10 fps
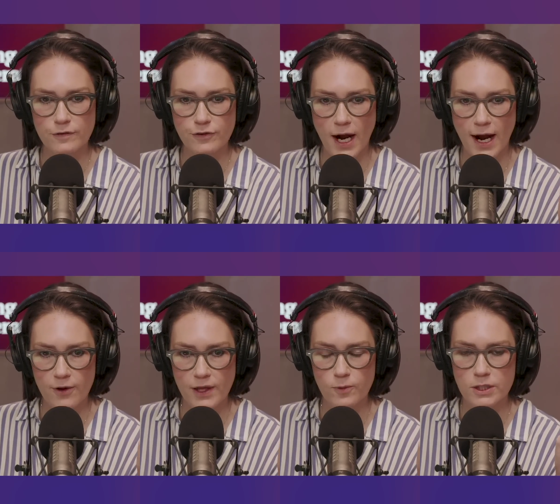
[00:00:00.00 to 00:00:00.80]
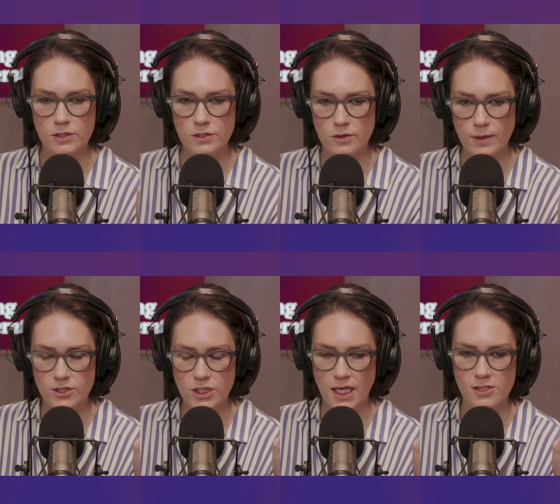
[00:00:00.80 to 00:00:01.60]
for how they wanted to do
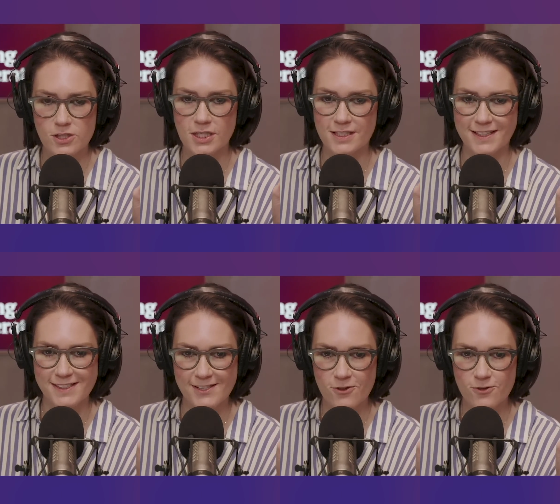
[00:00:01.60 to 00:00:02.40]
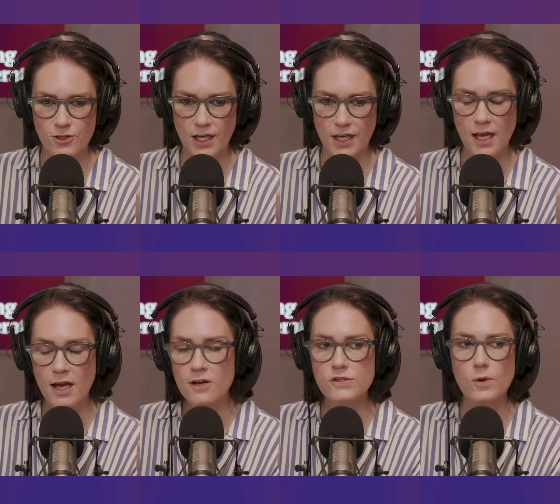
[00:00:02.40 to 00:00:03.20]
education in this country.
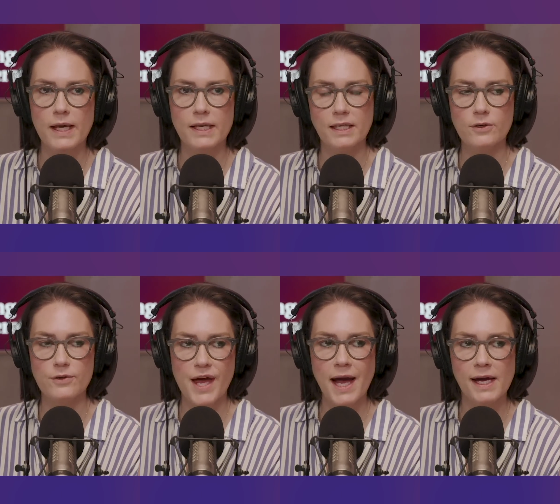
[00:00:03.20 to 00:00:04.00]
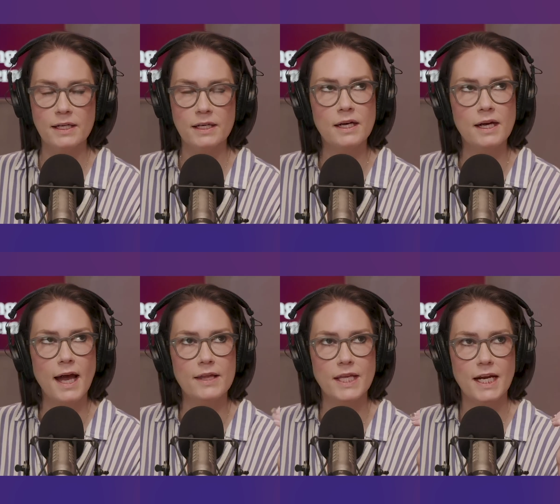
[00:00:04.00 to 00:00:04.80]
So I hear that,
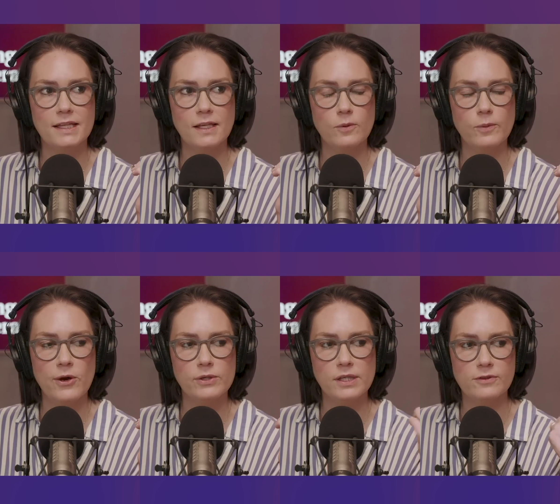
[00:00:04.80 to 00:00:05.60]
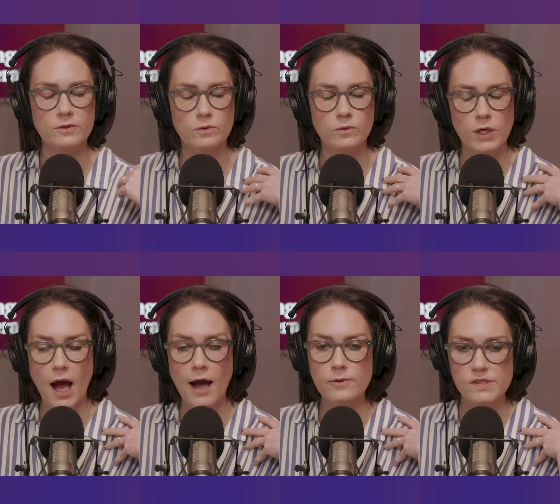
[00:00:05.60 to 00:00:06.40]
and then I think about even what
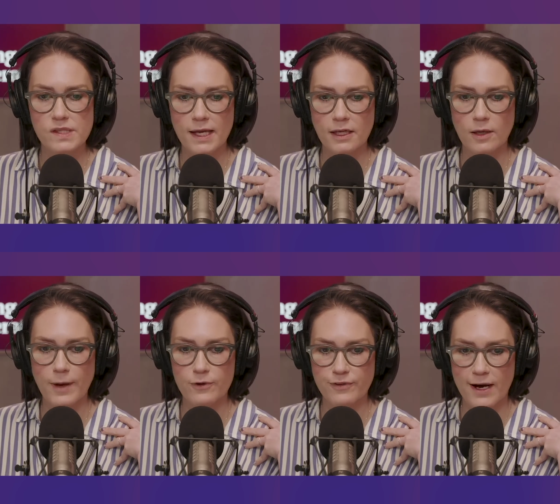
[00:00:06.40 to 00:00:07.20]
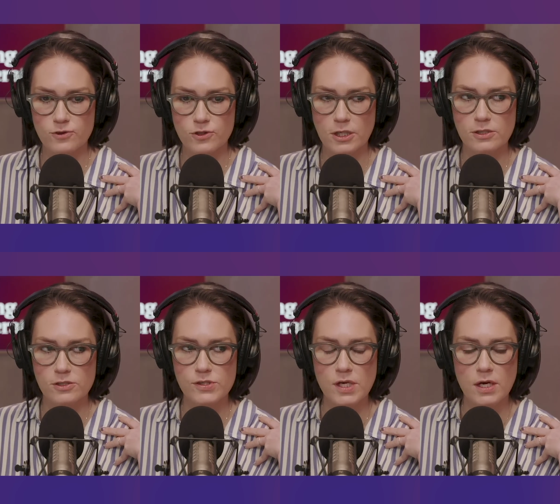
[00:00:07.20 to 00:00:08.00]
I was saying about
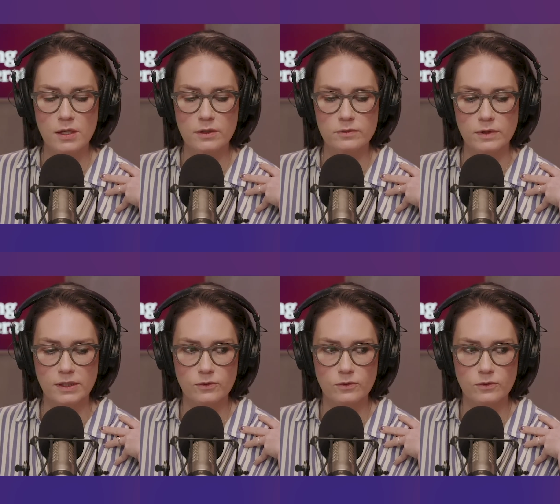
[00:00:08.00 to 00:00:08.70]
vouchers, like,